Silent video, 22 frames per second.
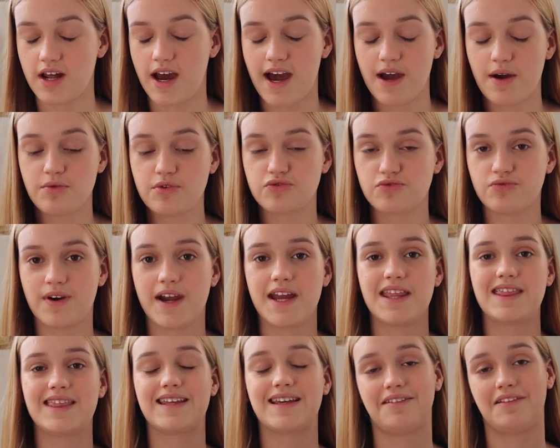I would
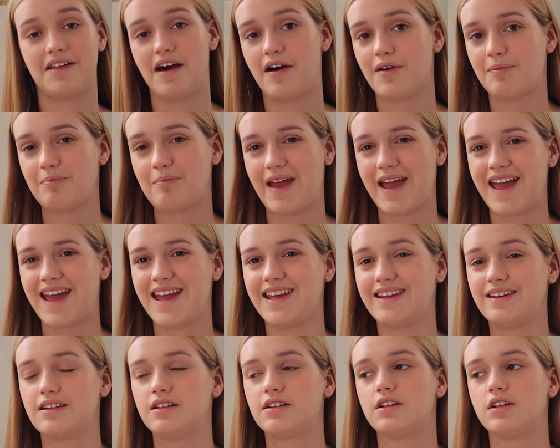rate the cloud
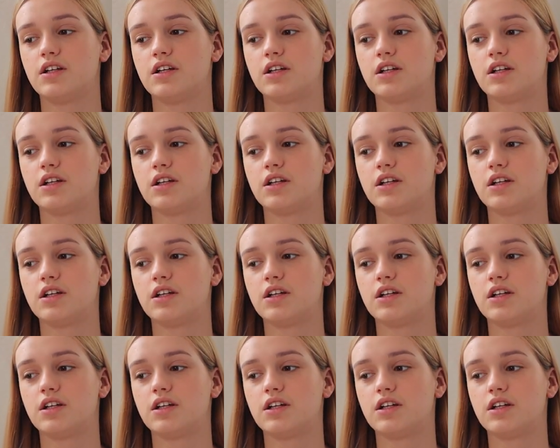paint